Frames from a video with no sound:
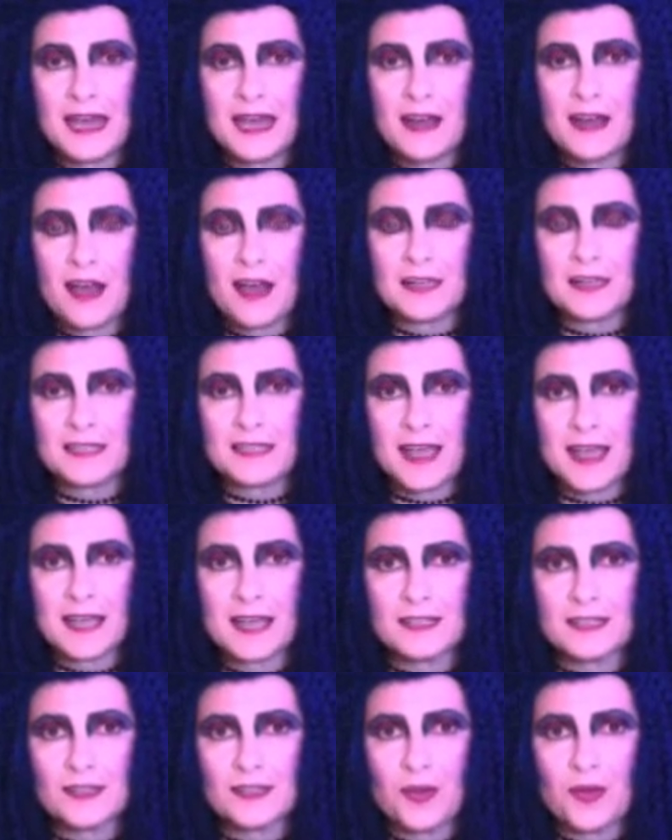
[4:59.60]
had a heart
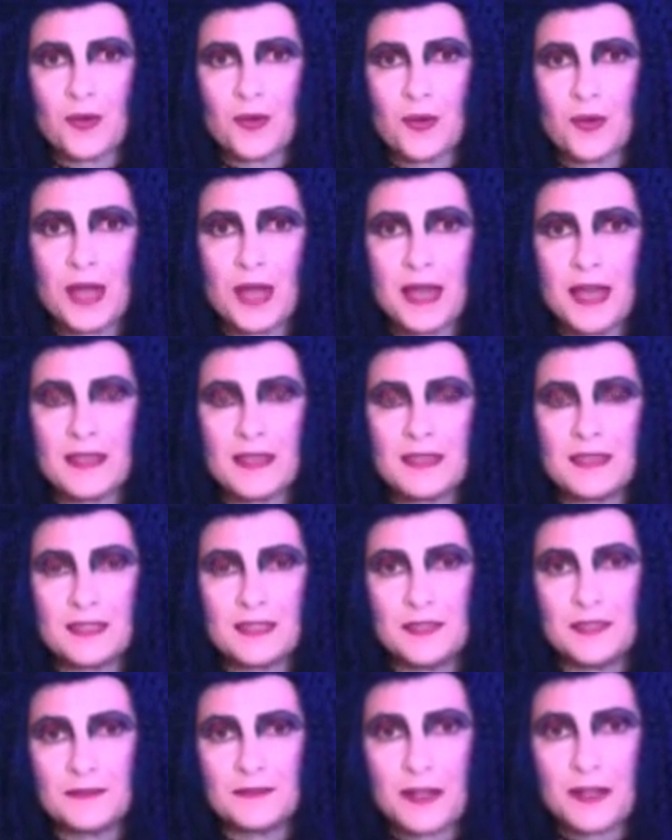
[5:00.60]
attack, so the
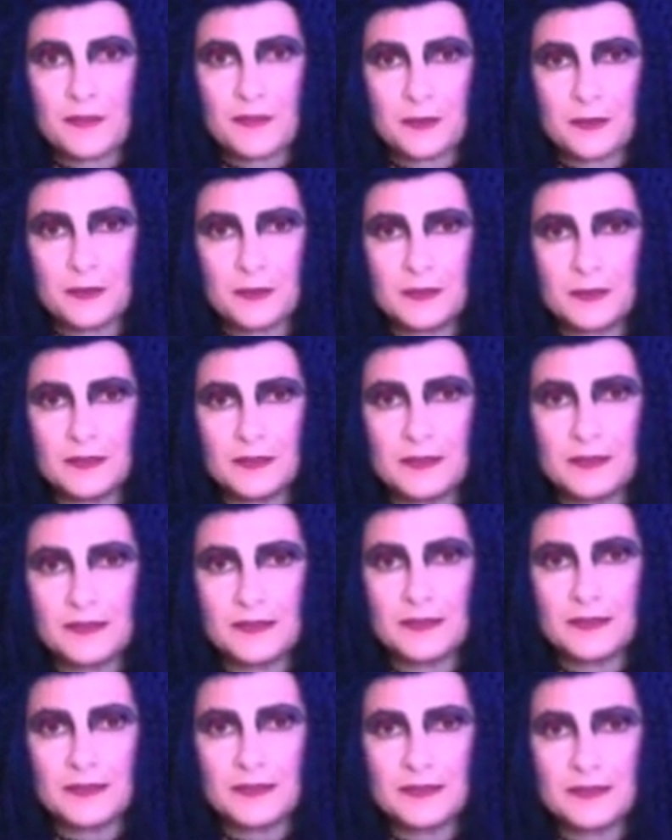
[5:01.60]
deal fell through.
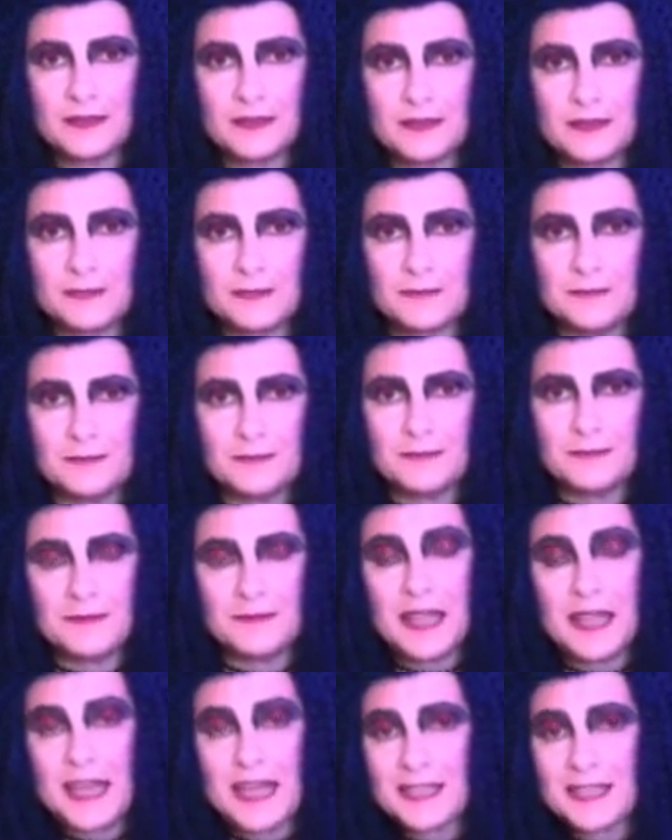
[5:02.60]

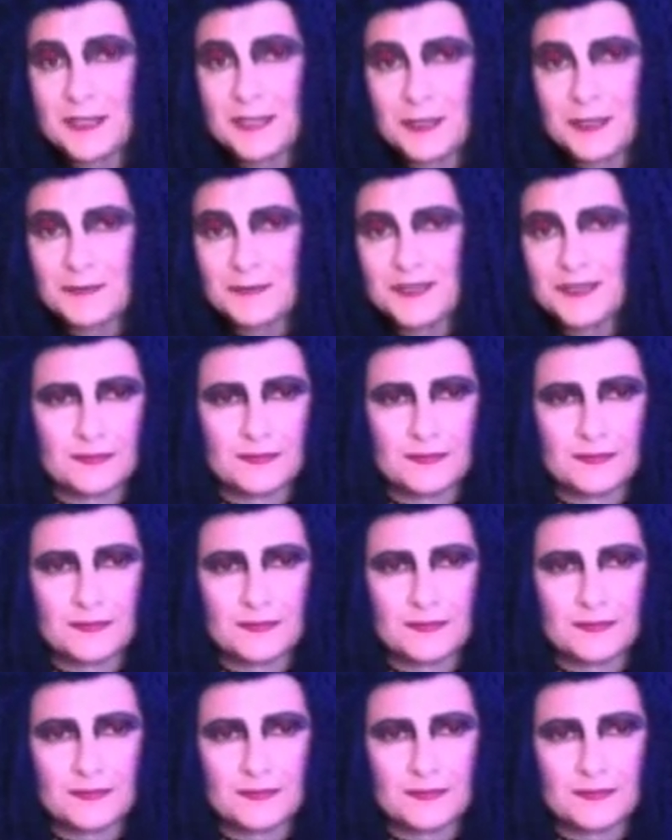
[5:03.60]
Next,